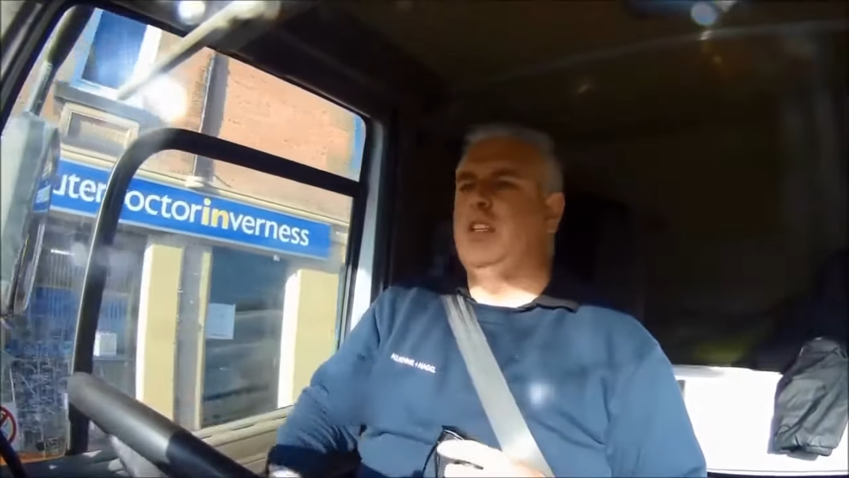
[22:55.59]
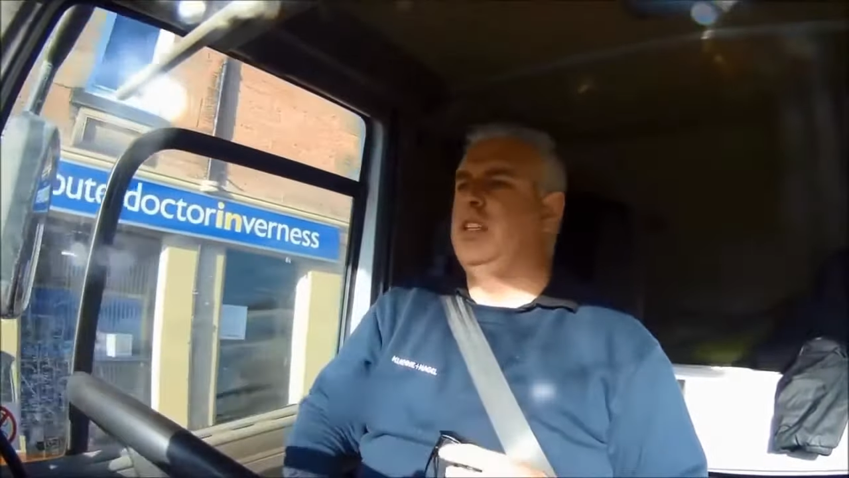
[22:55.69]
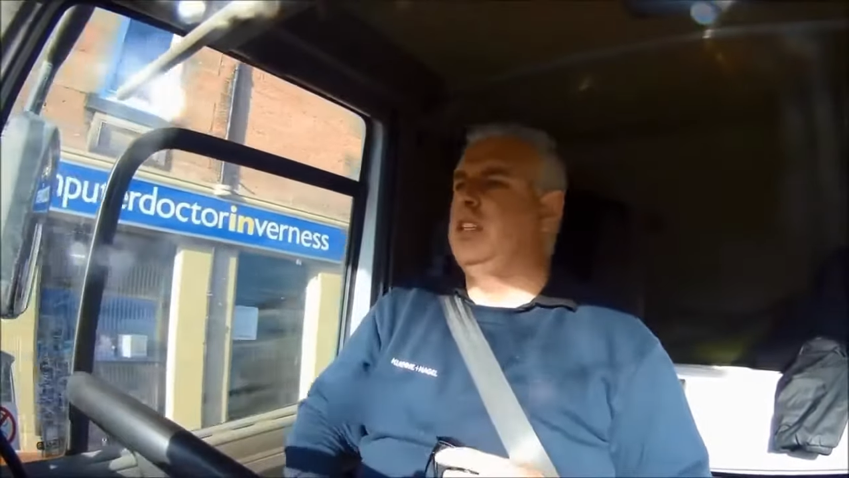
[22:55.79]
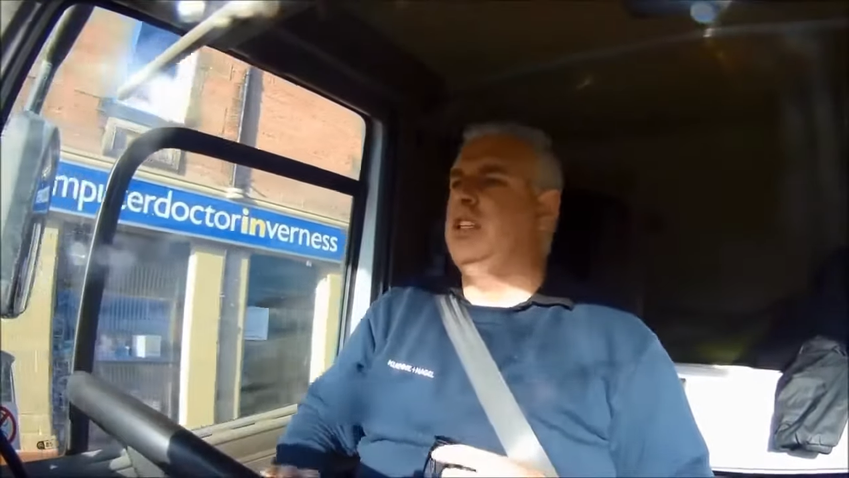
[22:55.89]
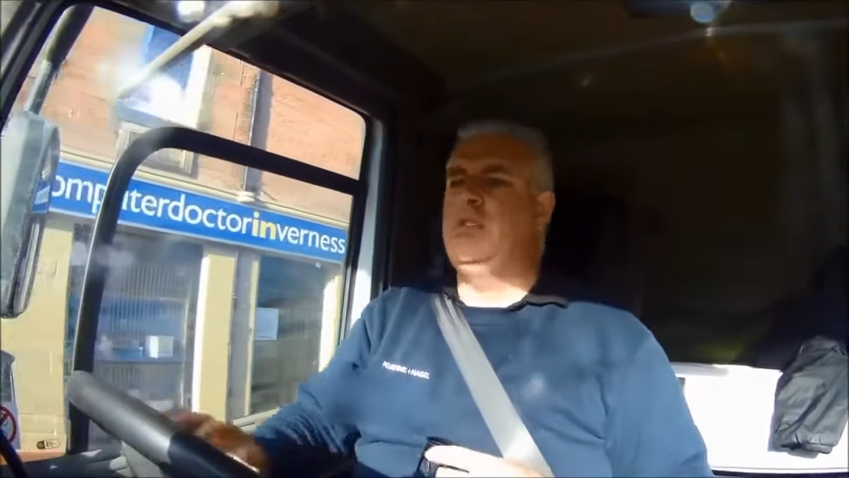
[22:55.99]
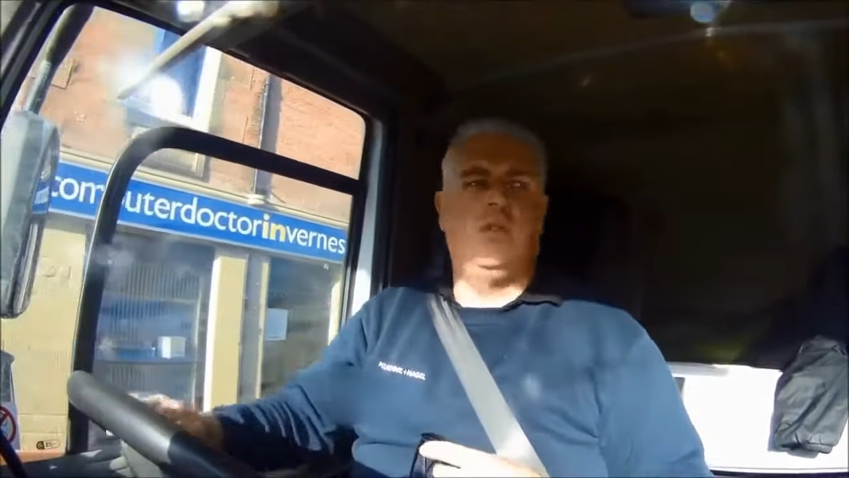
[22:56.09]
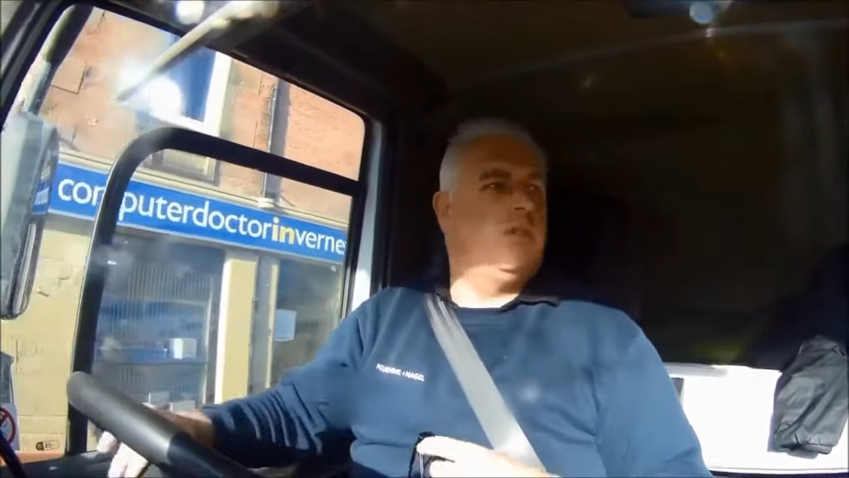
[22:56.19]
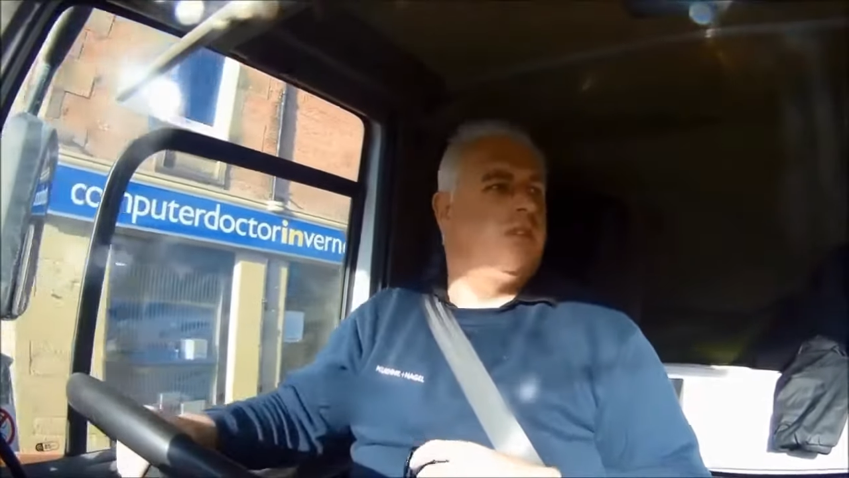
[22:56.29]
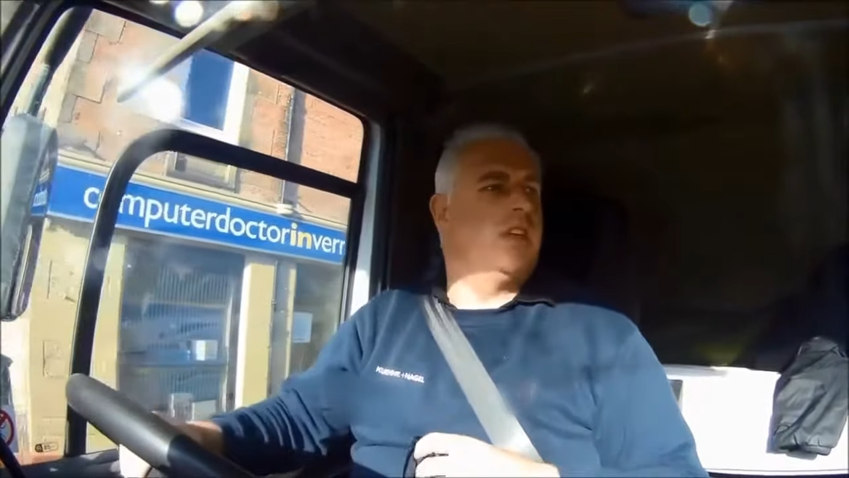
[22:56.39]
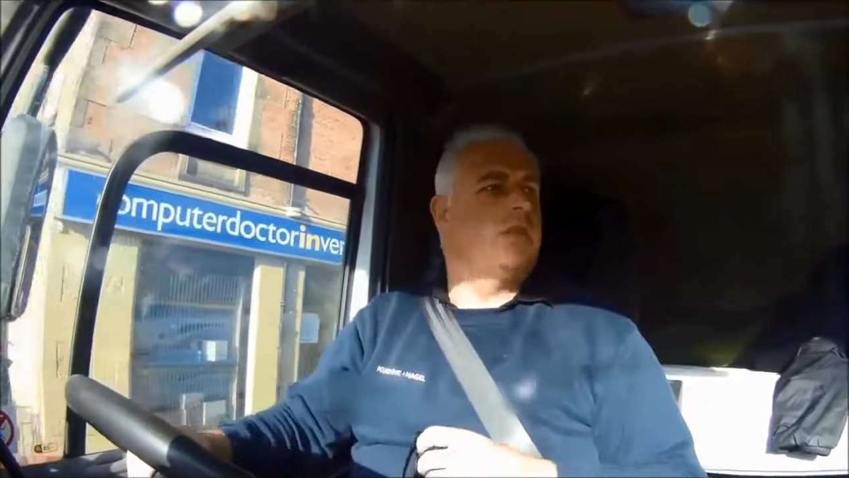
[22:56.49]
you see these
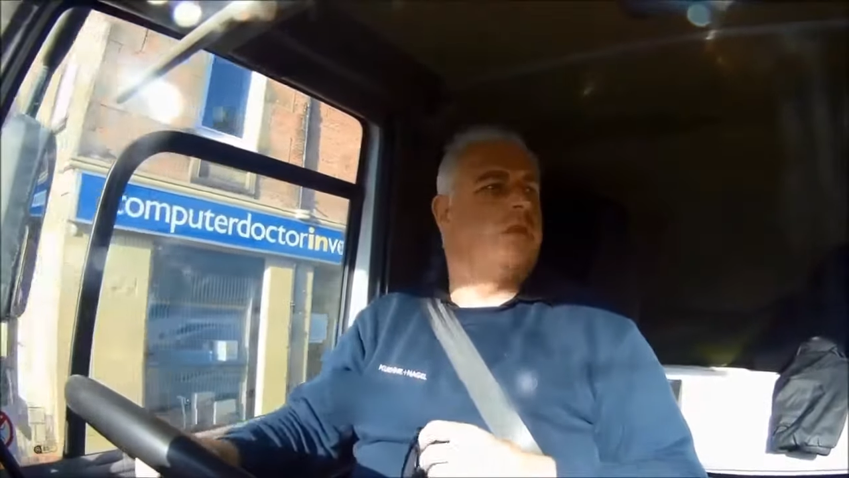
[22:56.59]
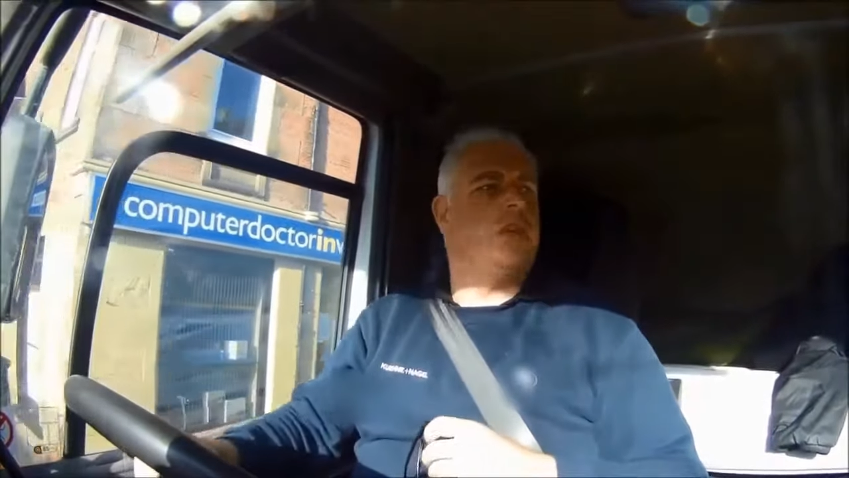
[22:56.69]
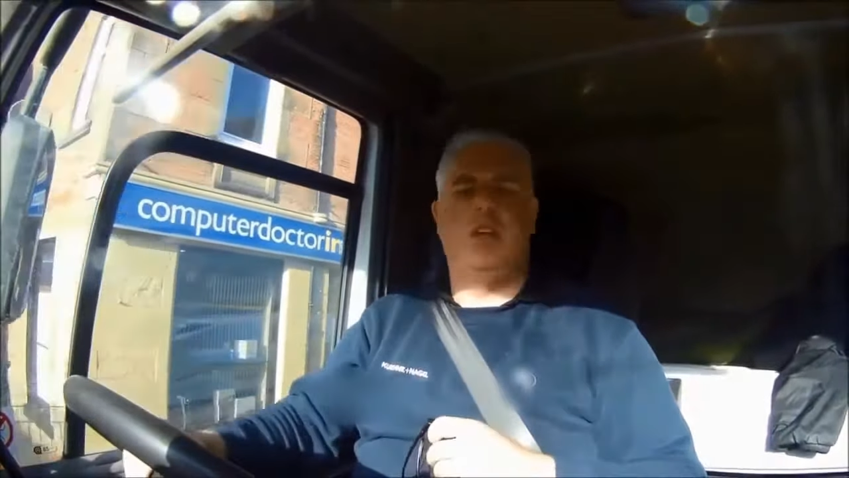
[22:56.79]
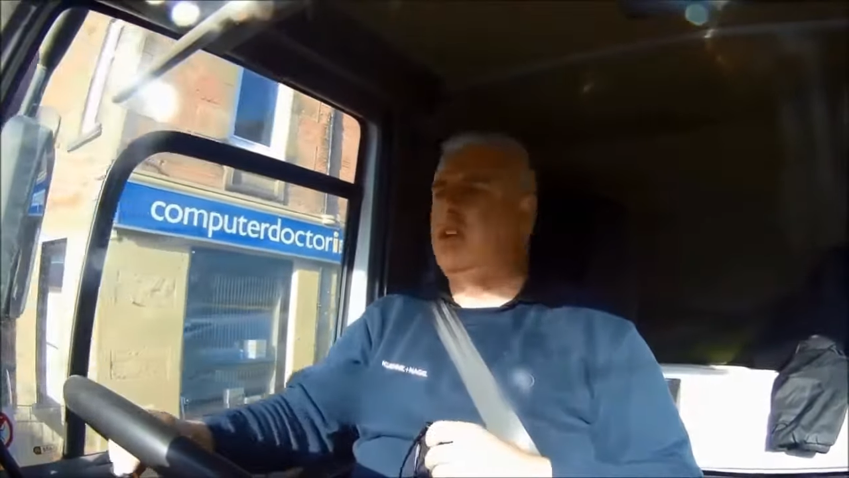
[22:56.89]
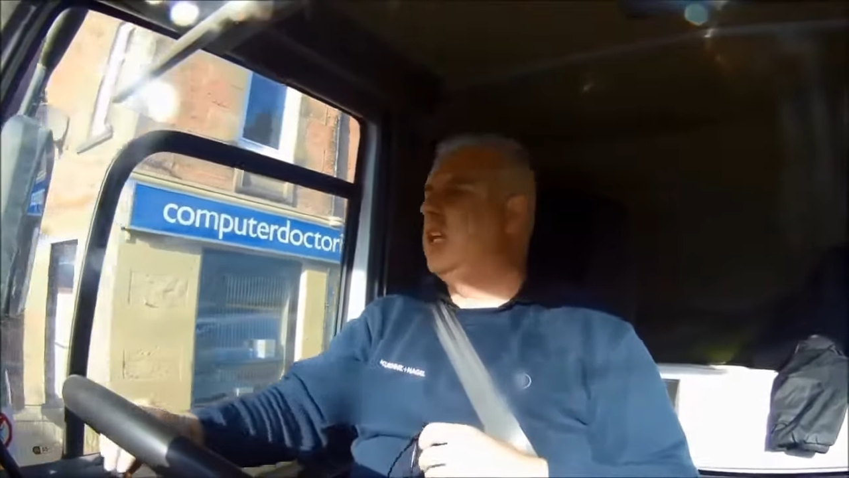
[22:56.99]
two vehicles.